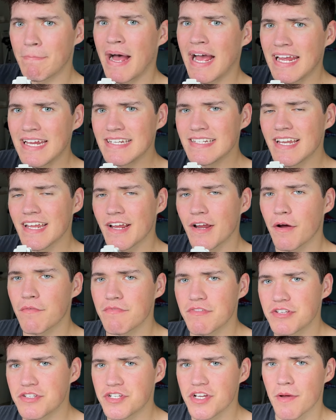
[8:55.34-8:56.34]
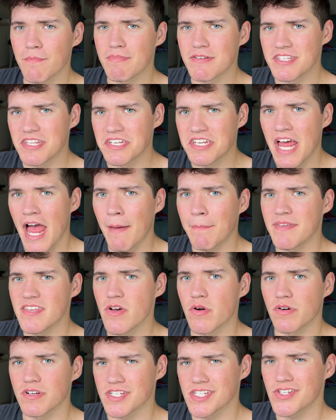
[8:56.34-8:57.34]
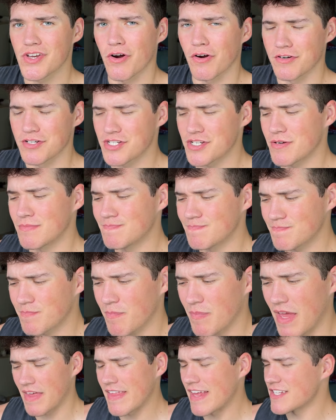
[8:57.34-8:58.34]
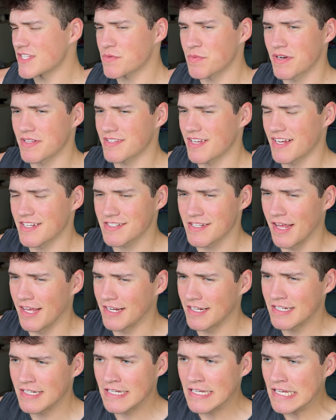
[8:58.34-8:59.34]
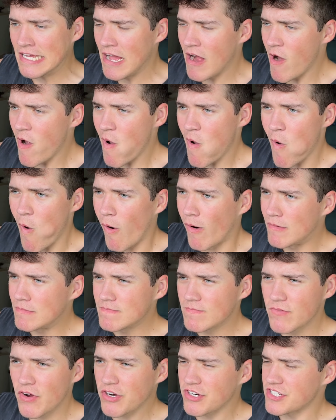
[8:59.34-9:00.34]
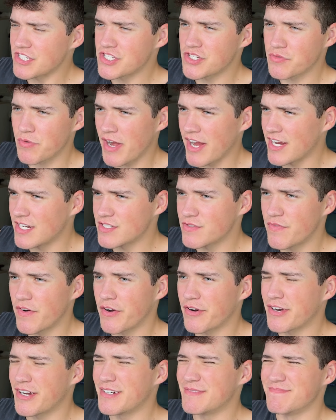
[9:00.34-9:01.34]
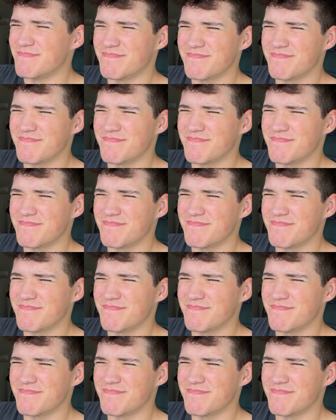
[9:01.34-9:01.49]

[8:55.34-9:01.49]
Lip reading: binding of the chip is the tapioca starch. And that's what it tastes like. Very strange, very